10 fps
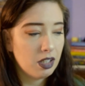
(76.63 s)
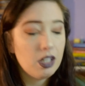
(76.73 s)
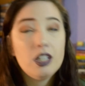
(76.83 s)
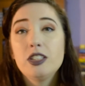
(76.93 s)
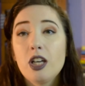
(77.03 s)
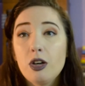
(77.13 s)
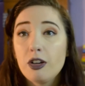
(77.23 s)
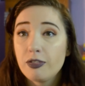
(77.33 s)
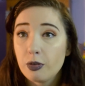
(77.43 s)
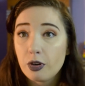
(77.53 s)

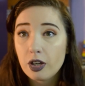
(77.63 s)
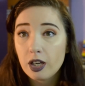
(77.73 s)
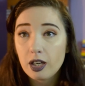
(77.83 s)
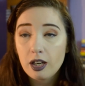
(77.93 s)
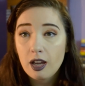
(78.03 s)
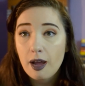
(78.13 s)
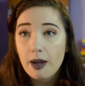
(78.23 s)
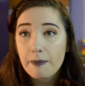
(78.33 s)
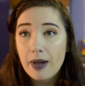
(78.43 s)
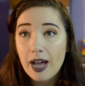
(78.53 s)
So for
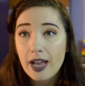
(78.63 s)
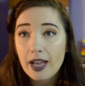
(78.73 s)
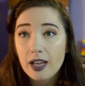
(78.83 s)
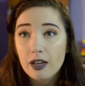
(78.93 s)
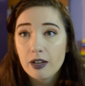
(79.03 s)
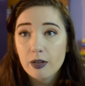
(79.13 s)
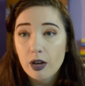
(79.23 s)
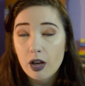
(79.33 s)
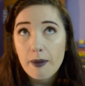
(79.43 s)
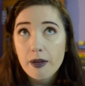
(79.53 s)
my
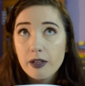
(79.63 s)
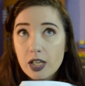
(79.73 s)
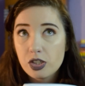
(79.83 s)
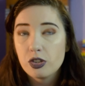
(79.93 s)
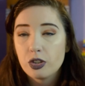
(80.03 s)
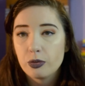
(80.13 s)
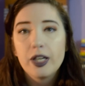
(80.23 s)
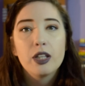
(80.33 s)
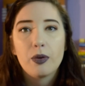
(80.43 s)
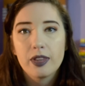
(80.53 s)
initial
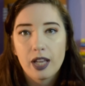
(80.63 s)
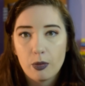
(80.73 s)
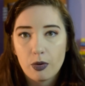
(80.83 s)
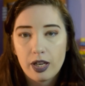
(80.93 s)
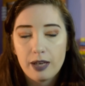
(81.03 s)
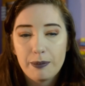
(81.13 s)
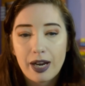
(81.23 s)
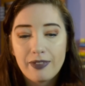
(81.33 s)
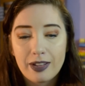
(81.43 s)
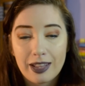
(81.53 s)
career, the one that I wanted, but
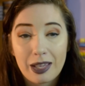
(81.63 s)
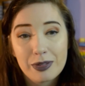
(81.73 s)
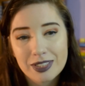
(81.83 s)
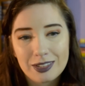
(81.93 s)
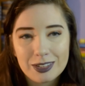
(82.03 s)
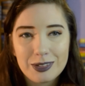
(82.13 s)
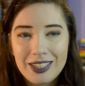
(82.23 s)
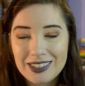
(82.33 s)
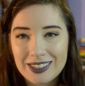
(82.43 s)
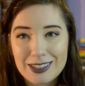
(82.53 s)
I felt like it was a little too
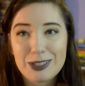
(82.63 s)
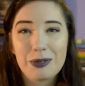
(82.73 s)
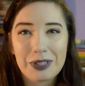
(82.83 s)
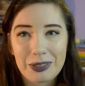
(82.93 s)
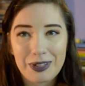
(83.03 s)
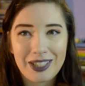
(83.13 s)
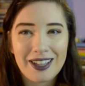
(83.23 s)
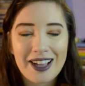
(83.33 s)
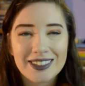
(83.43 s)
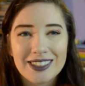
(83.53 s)
easy because it's only 3
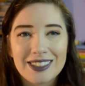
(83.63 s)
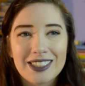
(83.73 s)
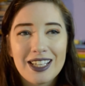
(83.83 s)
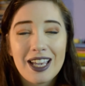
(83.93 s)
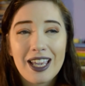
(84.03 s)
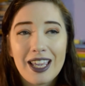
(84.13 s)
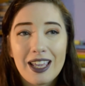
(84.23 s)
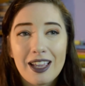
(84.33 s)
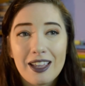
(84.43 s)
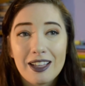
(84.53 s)
classes,
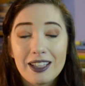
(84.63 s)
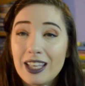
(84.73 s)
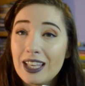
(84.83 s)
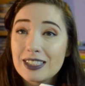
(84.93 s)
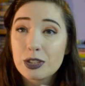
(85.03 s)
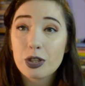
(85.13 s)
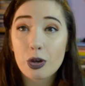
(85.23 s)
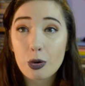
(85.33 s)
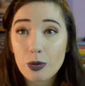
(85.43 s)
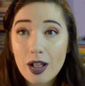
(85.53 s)
is an
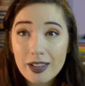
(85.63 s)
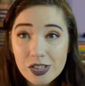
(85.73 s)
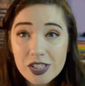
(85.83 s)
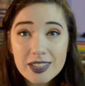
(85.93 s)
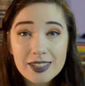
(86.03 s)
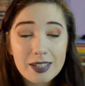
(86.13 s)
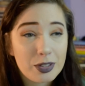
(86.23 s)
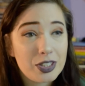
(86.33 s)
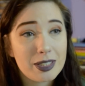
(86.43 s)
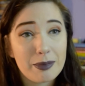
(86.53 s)
Auralogist,
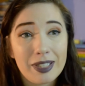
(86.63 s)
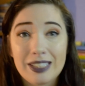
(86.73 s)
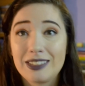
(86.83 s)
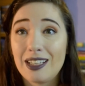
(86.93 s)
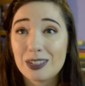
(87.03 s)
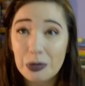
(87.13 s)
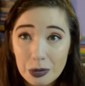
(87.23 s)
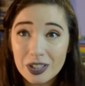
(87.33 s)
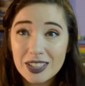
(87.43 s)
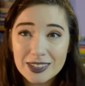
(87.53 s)
which is somebody that studies
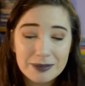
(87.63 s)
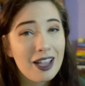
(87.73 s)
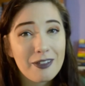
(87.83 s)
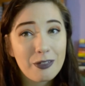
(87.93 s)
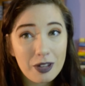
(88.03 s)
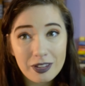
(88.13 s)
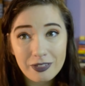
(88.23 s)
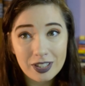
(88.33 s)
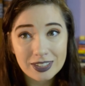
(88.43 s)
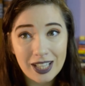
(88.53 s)
auras. For the
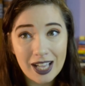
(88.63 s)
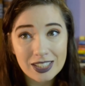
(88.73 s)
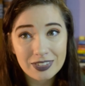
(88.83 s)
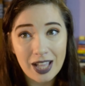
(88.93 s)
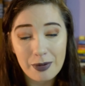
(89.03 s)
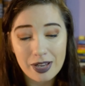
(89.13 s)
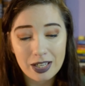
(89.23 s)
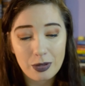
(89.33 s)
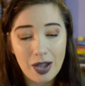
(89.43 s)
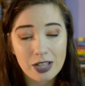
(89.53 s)
first class for that one,
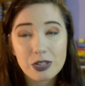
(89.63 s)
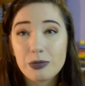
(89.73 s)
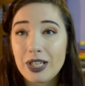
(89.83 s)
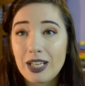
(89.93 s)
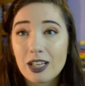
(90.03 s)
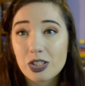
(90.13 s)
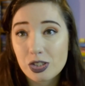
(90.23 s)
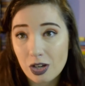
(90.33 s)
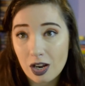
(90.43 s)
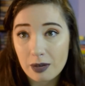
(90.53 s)
you had to read
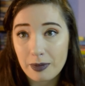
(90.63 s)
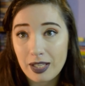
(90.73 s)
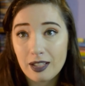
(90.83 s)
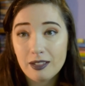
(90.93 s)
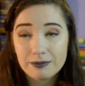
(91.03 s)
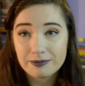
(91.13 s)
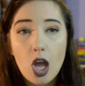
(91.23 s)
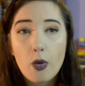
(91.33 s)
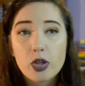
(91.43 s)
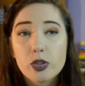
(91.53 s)
astronomy,
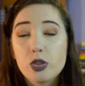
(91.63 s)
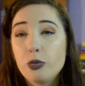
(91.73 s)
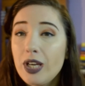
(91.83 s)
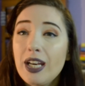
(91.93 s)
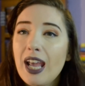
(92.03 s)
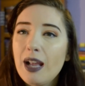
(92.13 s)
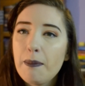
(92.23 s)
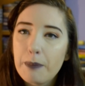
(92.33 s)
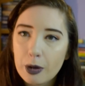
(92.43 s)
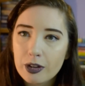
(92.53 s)
which was to read a
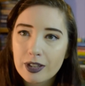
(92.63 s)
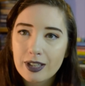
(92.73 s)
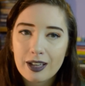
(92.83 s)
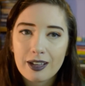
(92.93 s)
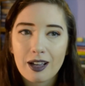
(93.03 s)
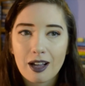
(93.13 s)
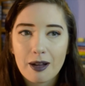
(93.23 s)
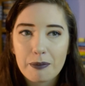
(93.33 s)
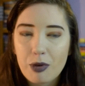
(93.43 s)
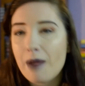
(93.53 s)
book
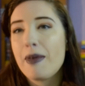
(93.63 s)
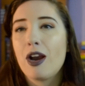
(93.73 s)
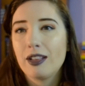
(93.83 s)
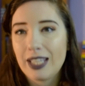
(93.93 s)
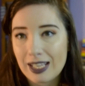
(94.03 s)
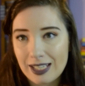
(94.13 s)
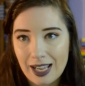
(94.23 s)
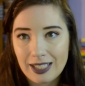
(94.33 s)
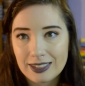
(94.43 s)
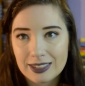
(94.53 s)
primarily at
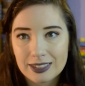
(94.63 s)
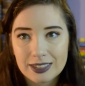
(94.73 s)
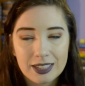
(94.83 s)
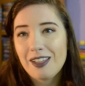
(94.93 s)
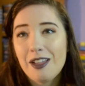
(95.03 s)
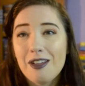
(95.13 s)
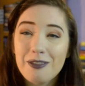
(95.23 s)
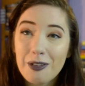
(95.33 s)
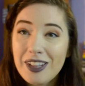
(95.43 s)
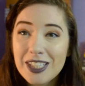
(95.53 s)
night.
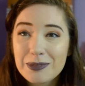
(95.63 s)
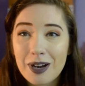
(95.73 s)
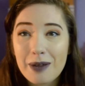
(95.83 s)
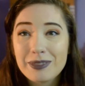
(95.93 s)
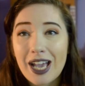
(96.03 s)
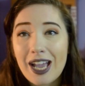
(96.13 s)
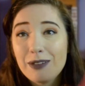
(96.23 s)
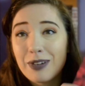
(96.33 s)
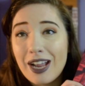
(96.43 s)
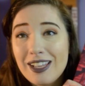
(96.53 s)
For this prompt,
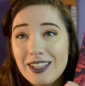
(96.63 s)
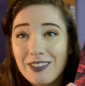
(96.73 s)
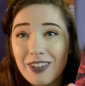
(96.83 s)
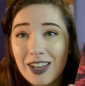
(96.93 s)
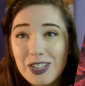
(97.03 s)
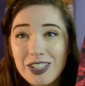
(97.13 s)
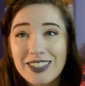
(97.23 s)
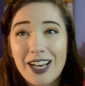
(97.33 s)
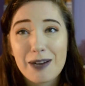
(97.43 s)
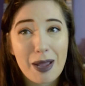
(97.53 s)
I read The Vanishing
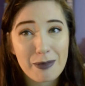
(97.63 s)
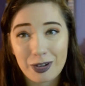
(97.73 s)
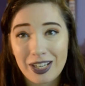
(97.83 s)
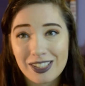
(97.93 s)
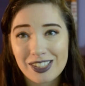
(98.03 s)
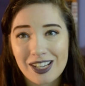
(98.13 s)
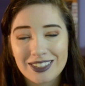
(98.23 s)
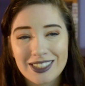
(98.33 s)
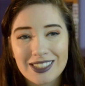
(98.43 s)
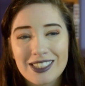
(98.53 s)
Stair by Maureen
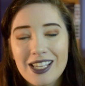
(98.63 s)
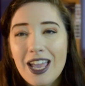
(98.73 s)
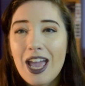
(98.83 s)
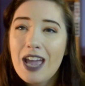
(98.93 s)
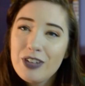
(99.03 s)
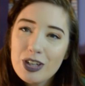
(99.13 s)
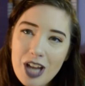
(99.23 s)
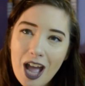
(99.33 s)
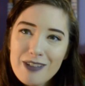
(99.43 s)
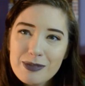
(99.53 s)
Johnson. If you're
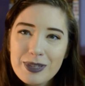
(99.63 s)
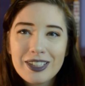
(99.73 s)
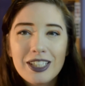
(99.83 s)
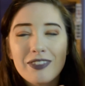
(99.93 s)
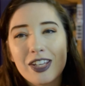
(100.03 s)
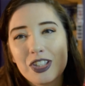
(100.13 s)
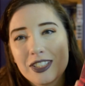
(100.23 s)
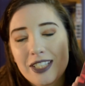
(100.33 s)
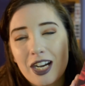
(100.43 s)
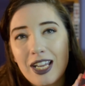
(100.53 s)
not familiar, The Vanishing
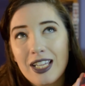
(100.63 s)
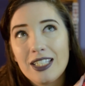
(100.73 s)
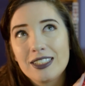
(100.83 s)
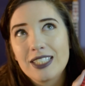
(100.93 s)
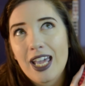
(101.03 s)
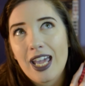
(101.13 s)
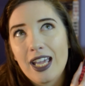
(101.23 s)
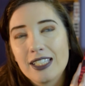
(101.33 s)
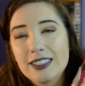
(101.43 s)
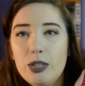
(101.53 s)
Stair is
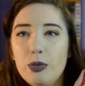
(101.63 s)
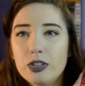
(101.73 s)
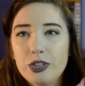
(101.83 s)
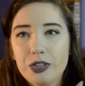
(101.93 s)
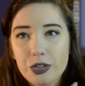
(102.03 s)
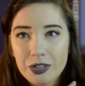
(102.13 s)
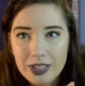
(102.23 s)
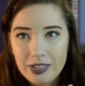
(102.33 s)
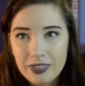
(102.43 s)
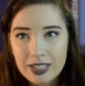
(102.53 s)
a sequel to the Truly
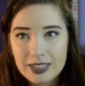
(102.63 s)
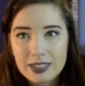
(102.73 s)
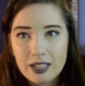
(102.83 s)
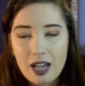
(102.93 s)
Devious